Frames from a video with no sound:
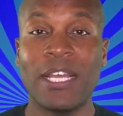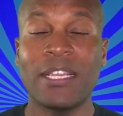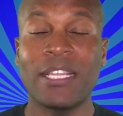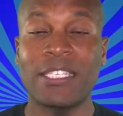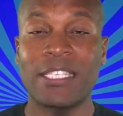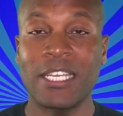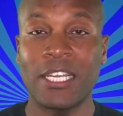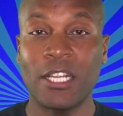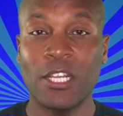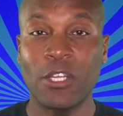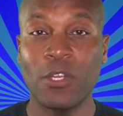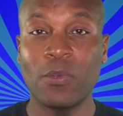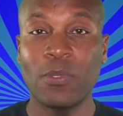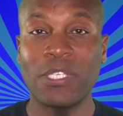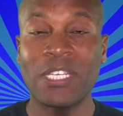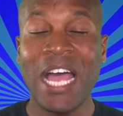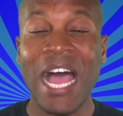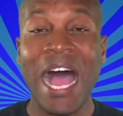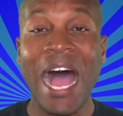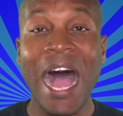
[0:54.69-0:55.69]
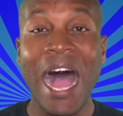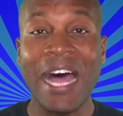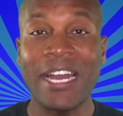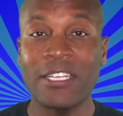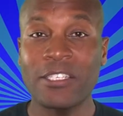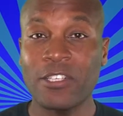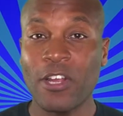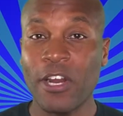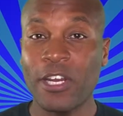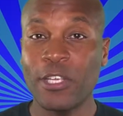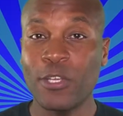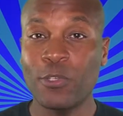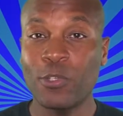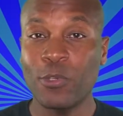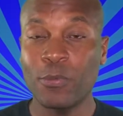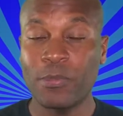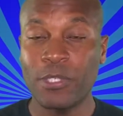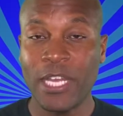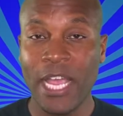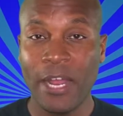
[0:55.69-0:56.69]
This includes how to start a
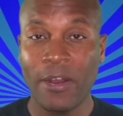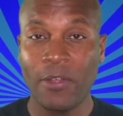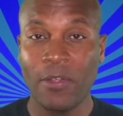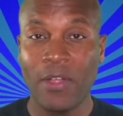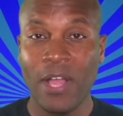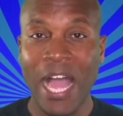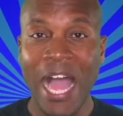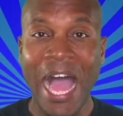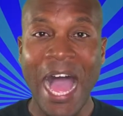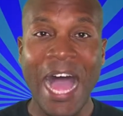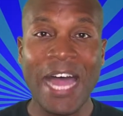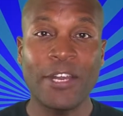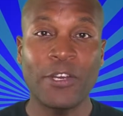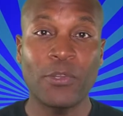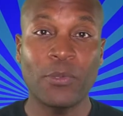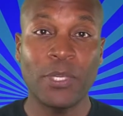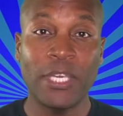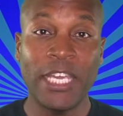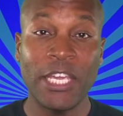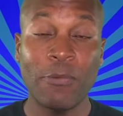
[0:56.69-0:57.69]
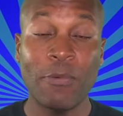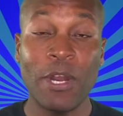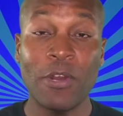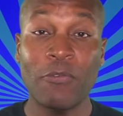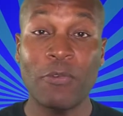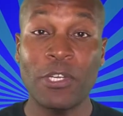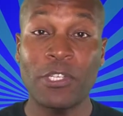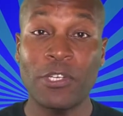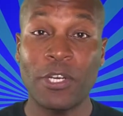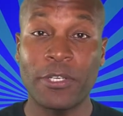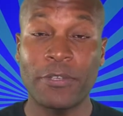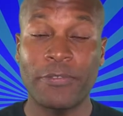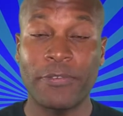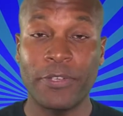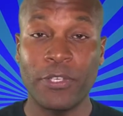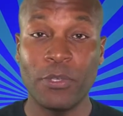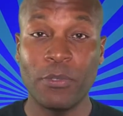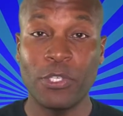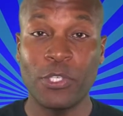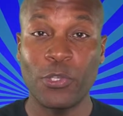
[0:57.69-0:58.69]
YouTube channel, how to do keyword research for
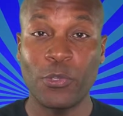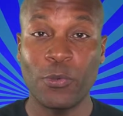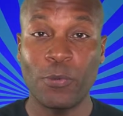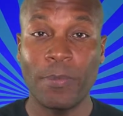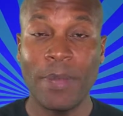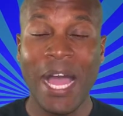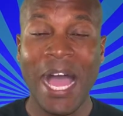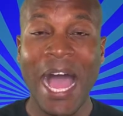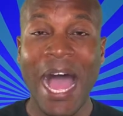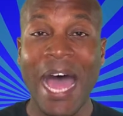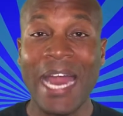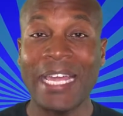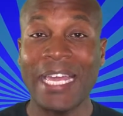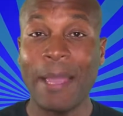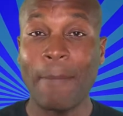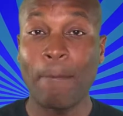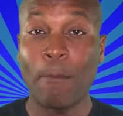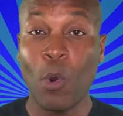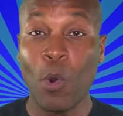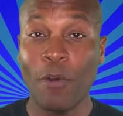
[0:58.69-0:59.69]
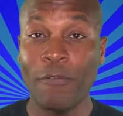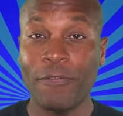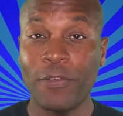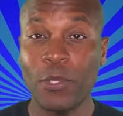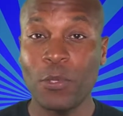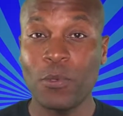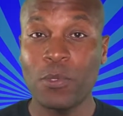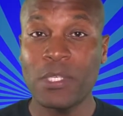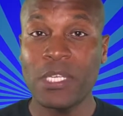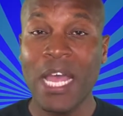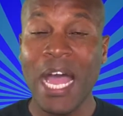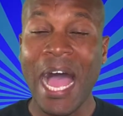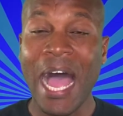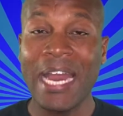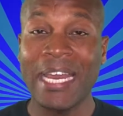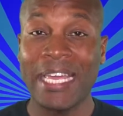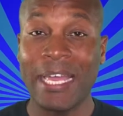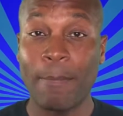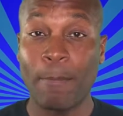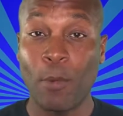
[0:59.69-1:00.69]
YouTube, how to get more views, how
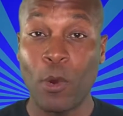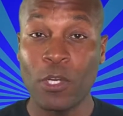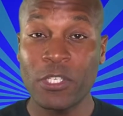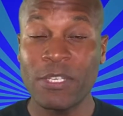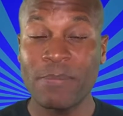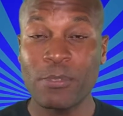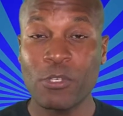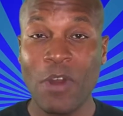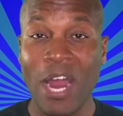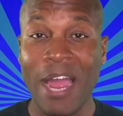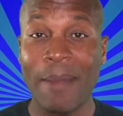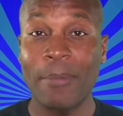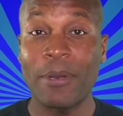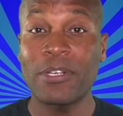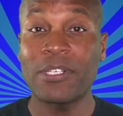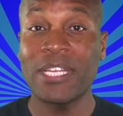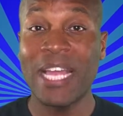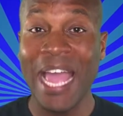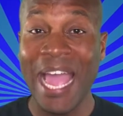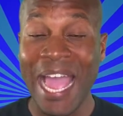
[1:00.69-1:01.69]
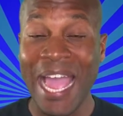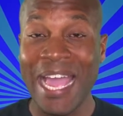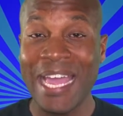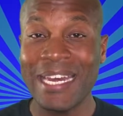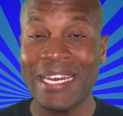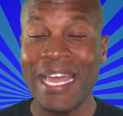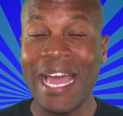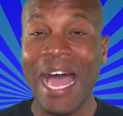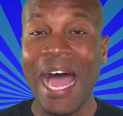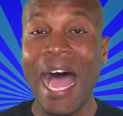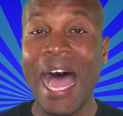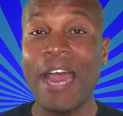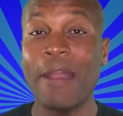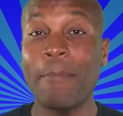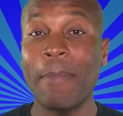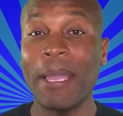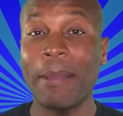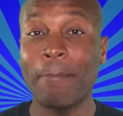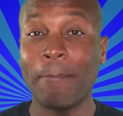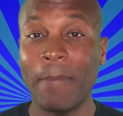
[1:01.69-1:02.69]
to get more subscribers, and how to
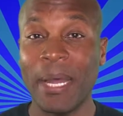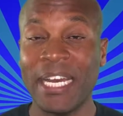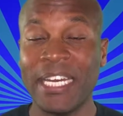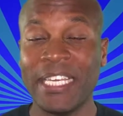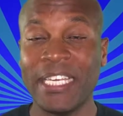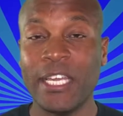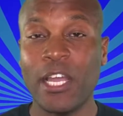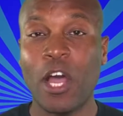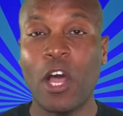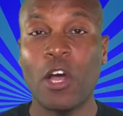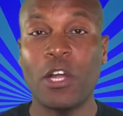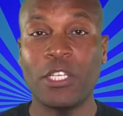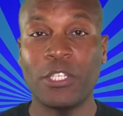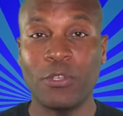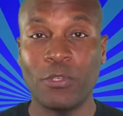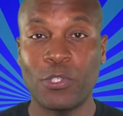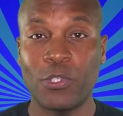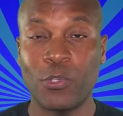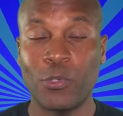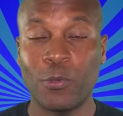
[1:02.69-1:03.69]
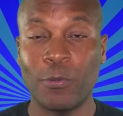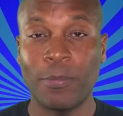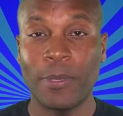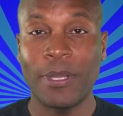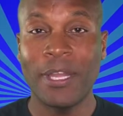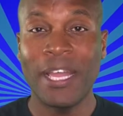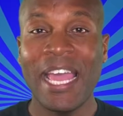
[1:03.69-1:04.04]
make money on YouTube.